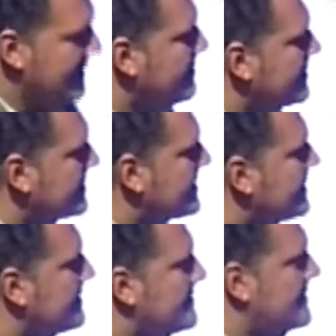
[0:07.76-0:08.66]
I wanted
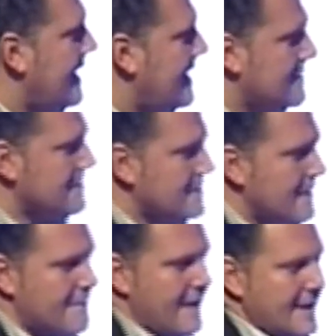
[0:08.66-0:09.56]
to tell you. In
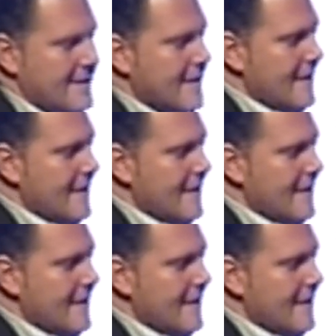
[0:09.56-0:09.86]
fact,